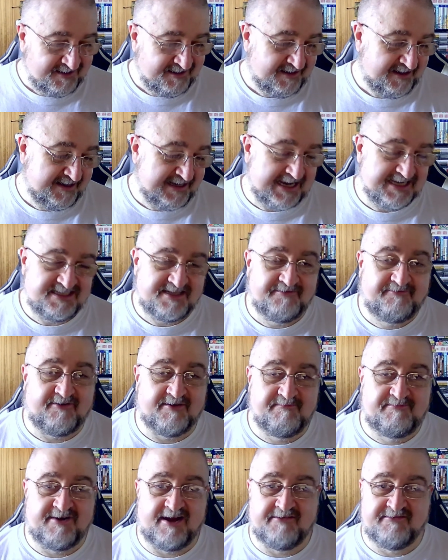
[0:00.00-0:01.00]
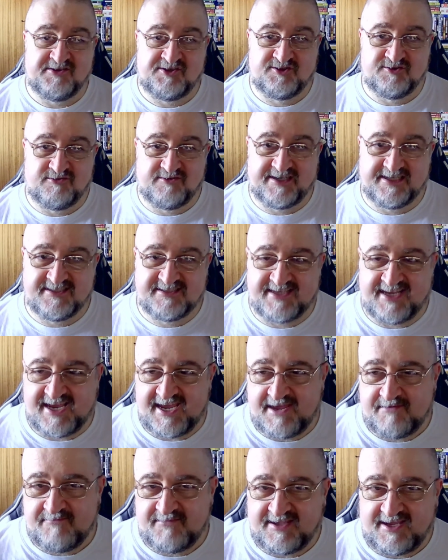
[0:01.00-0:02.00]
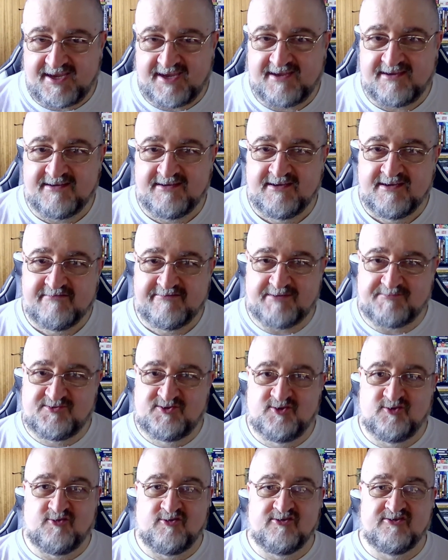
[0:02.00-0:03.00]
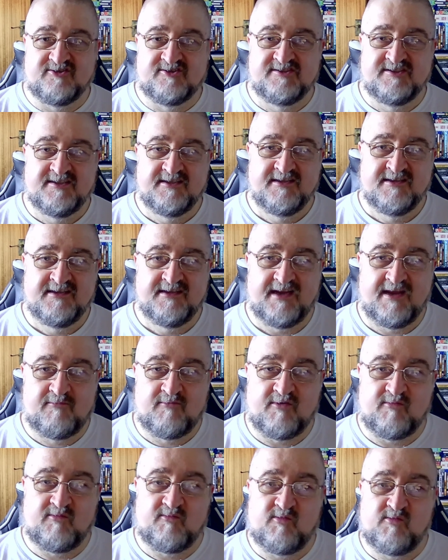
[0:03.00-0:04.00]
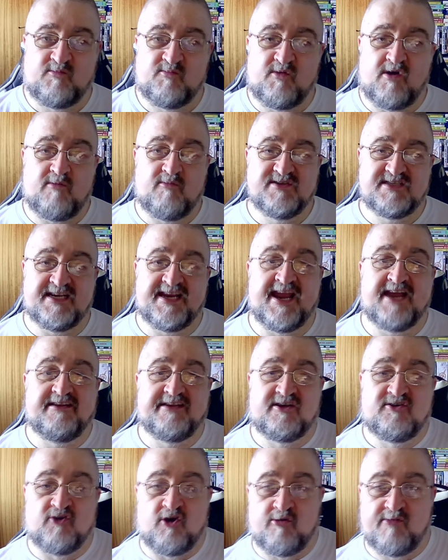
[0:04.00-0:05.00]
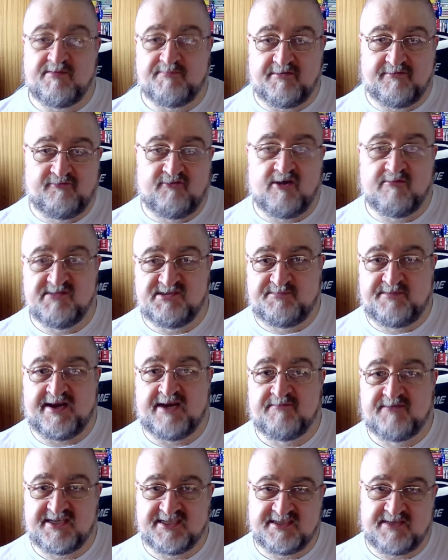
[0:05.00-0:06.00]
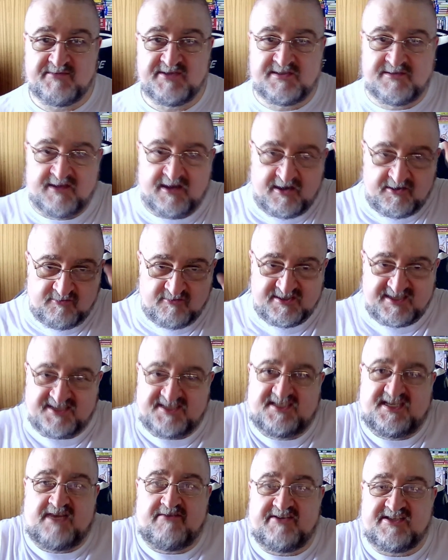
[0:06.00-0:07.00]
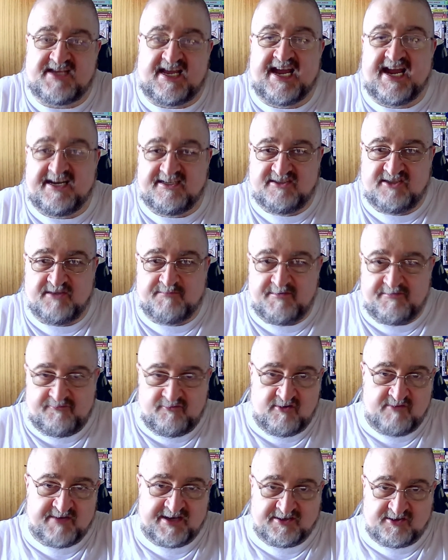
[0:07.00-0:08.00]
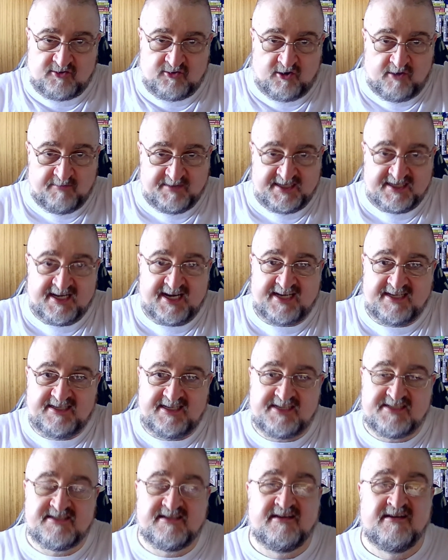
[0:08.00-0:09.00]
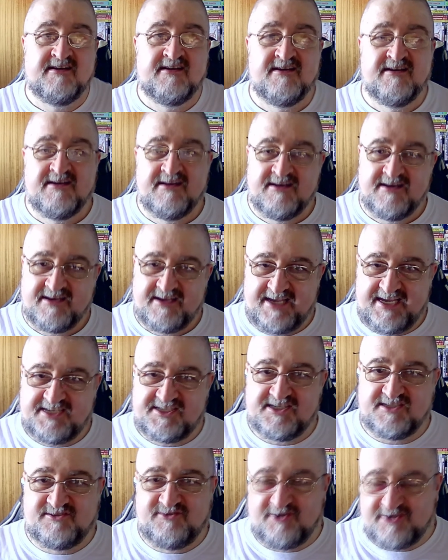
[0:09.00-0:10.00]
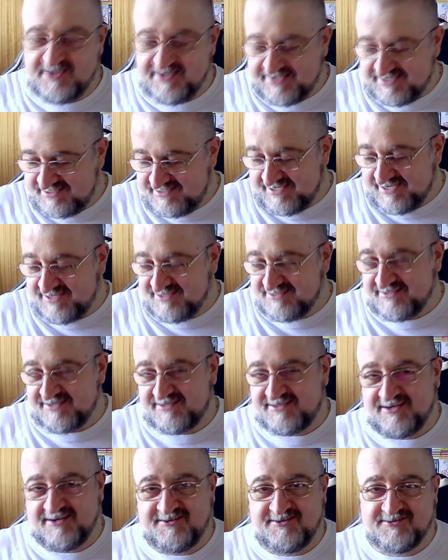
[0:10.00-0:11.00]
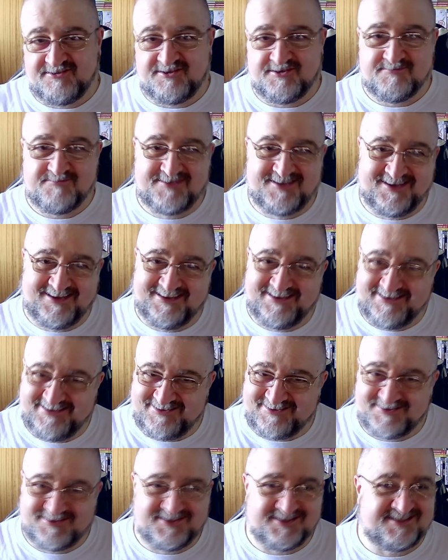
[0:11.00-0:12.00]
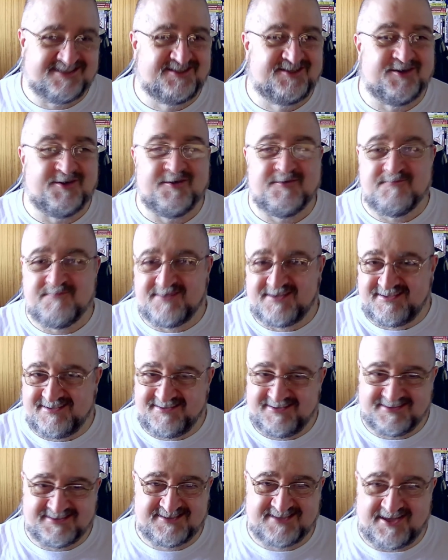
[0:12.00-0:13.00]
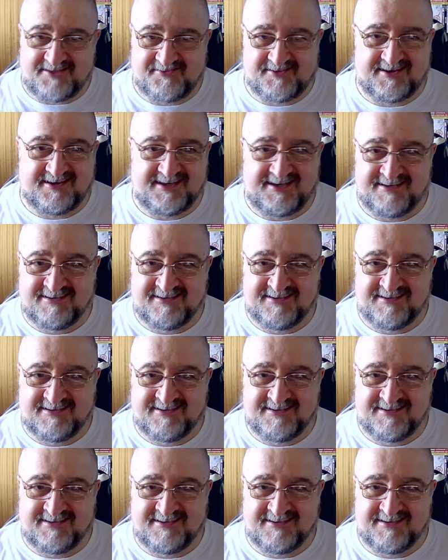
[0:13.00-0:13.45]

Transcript: and that's the fun part of the joke is the Rip Torn and what was an early comic performance by him, because he was known as a serious actor before he went into comedy in the 90s. He's just looking at this thing and is like, oh, you're doomed. You're just doomed. There's nothing